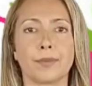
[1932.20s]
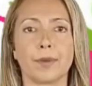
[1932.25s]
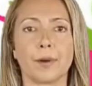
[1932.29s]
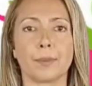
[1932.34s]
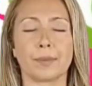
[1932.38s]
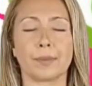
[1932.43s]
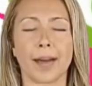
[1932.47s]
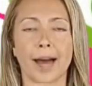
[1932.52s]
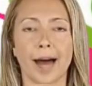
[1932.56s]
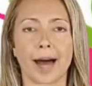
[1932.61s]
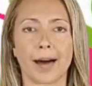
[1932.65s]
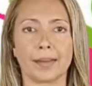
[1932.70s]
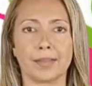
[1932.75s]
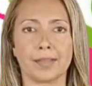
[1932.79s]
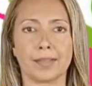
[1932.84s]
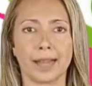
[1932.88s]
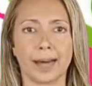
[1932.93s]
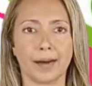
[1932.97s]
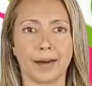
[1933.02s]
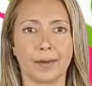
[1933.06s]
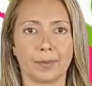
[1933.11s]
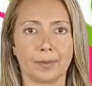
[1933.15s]
From
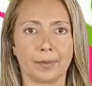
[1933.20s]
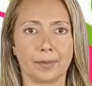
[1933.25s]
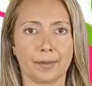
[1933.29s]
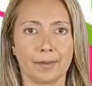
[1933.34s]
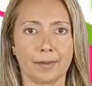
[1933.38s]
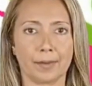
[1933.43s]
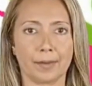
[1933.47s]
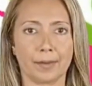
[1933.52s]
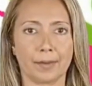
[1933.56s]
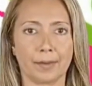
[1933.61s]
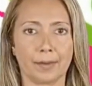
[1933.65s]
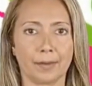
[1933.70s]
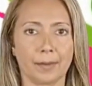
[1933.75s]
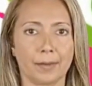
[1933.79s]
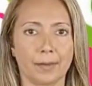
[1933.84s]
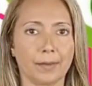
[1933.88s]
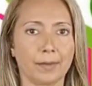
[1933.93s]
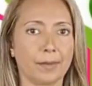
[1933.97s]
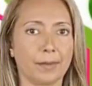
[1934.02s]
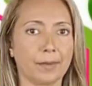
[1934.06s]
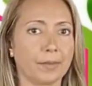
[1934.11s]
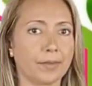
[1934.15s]
calcium,
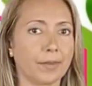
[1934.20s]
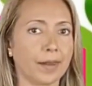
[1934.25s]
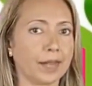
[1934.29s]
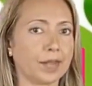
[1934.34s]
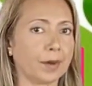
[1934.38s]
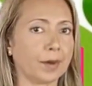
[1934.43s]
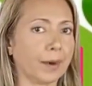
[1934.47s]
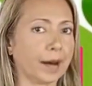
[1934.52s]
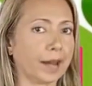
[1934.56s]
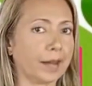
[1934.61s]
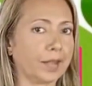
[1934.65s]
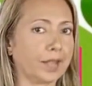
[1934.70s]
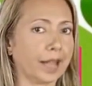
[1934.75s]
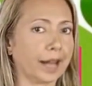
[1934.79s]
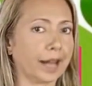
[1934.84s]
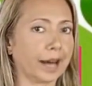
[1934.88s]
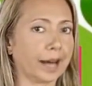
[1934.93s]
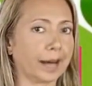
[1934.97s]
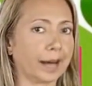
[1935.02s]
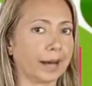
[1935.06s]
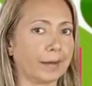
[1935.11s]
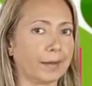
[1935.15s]
vitamin
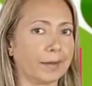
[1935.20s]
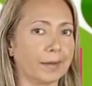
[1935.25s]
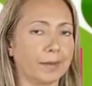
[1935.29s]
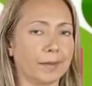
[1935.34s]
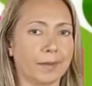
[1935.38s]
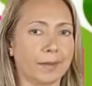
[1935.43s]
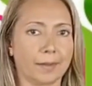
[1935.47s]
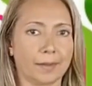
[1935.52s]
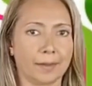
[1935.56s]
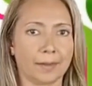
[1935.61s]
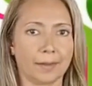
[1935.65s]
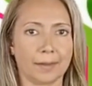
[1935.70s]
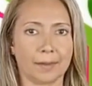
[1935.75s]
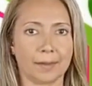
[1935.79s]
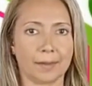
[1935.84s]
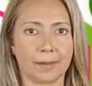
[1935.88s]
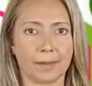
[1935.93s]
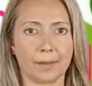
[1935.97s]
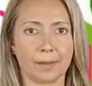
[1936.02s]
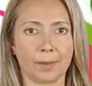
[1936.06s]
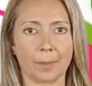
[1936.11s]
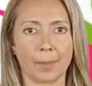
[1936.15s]
D,
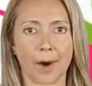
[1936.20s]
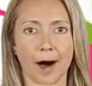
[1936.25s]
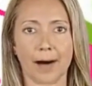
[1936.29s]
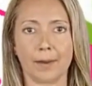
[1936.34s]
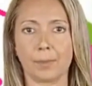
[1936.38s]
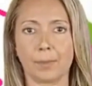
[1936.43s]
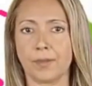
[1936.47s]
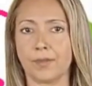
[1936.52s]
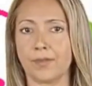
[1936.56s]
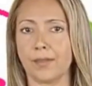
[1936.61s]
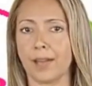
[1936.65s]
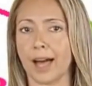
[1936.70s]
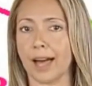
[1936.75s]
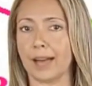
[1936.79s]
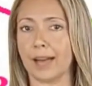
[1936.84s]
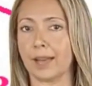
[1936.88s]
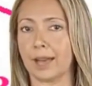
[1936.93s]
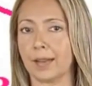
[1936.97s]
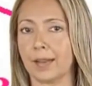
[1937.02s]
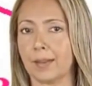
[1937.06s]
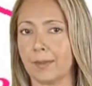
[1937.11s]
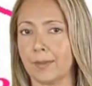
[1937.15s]

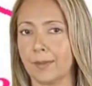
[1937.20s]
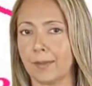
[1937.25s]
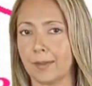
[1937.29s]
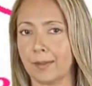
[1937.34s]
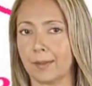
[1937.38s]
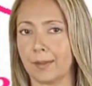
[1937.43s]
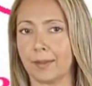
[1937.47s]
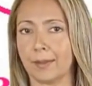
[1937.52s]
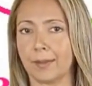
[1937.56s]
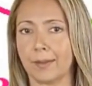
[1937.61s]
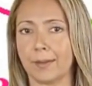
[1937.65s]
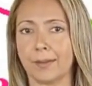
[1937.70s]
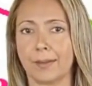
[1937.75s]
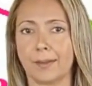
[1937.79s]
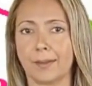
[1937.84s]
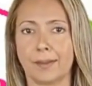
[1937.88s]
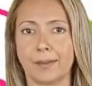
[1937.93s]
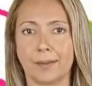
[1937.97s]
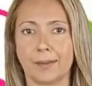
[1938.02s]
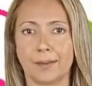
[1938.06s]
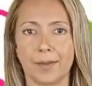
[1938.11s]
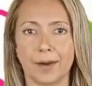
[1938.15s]
riboflavin,
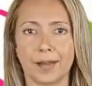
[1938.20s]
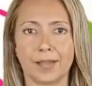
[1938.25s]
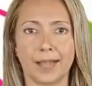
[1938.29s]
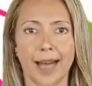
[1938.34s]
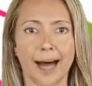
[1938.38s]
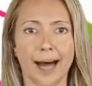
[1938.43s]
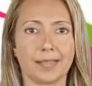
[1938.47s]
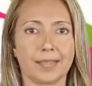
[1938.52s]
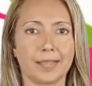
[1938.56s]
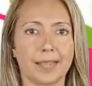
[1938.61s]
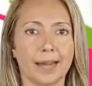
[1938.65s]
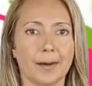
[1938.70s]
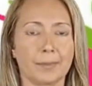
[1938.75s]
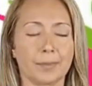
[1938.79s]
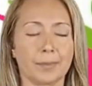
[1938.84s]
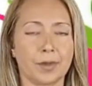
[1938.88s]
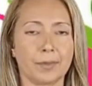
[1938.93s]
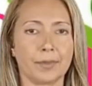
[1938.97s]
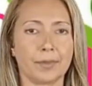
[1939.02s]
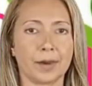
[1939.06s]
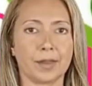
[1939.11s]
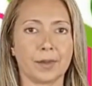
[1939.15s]
potassium
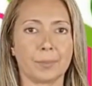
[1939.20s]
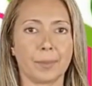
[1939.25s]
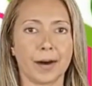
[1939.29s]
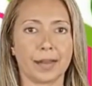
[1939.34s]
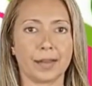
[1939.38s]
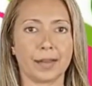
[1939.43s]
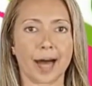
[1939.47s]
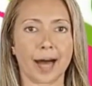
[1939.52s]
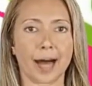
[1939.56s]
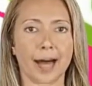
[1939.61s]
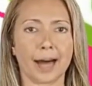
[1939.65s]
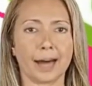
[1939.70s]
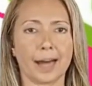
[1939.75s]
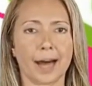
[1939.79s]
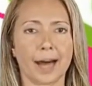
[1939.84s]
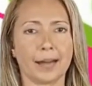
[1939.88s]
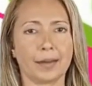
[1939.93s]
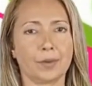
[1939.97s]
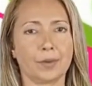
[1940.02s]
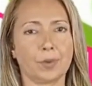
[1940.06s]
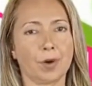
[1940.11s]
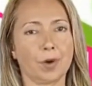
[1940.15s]
to vitamin A
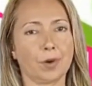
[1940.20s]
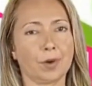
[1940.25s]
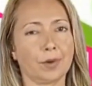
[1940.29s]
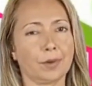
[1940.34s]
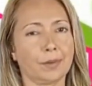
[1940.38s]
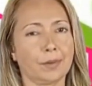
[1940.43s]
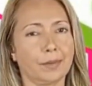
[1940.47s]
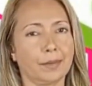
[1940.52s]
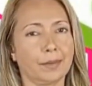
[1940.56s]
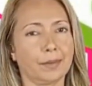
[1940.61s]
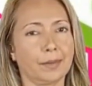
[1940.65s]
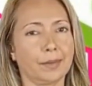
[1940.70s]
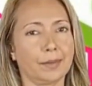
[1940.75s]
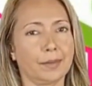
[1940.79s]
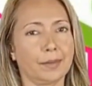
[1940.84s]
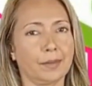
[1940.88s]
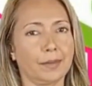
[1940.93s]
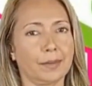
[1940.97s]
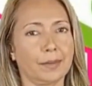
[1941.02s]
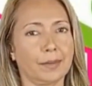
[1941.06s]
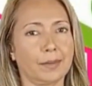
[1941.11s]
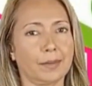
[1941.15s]
and more.
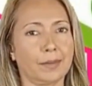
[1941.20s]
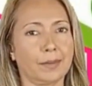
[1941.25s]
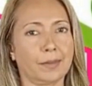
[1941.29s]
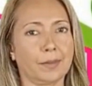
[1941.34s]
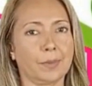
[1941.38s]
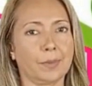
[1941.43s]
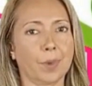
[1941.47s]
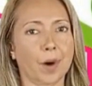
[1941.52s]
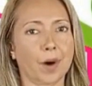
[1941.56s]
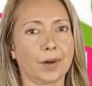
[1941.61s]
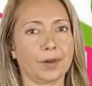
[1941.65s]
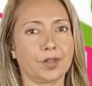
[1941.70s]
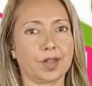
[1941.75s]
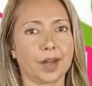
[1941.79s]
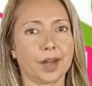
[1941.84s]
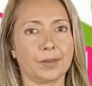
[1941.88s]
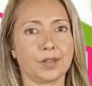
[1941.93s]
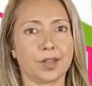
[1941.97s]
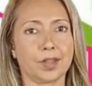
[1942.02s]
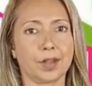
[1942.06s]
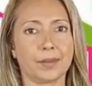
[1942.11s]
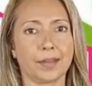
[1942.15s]
Watch
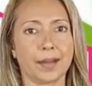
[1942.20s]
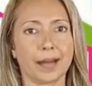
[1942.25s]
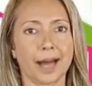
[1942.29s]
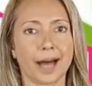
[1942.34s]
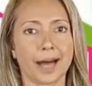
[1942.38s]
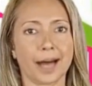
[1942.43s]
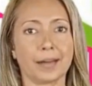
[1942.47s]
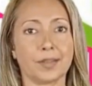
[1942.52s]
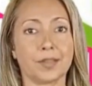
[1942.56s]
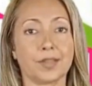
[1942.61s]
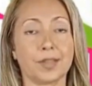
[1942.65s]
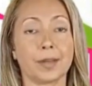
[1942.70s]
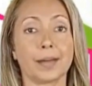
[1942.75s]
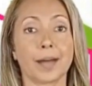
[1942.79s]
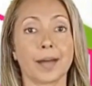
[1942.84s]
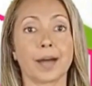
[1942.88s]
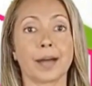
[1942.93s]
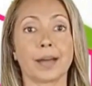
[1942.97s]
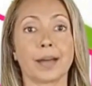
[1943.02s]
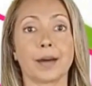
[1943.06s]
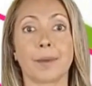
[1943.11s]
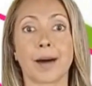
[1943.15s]
until the end to
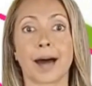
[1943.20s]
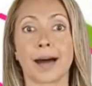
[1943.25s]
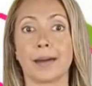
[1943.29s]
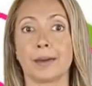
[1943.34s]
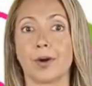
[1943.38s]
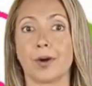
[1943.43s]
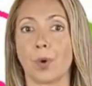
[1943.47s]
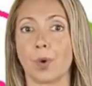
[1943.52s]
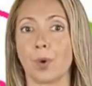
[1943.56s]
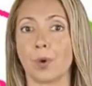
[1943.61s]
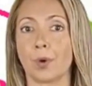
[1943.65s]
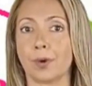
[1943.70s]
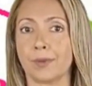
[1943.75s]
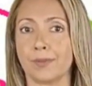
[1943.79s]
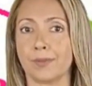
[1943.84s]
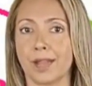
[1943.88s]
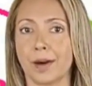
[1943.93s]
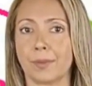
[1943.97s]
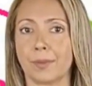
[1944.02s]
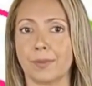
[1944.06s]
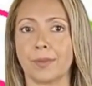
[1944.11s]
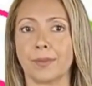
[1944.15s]
learn about all
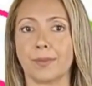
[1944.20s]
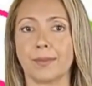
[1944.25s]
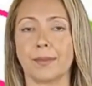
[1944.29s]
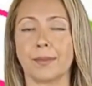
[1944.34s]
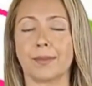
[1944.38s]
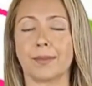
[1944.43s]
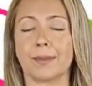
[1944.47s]
of them.